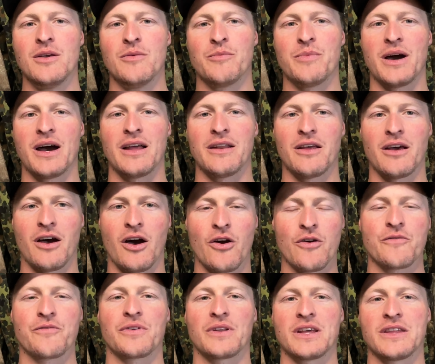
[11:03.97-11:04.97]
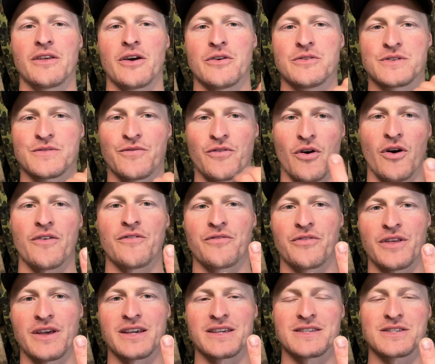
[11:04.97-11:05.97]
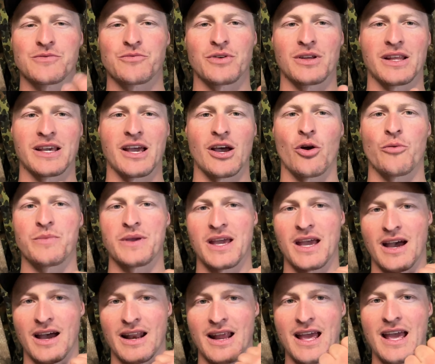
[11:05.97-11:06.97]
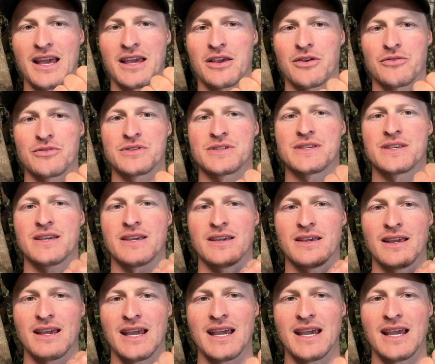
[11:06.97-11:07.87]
but hopefully those 5 things really help you out: accuracy,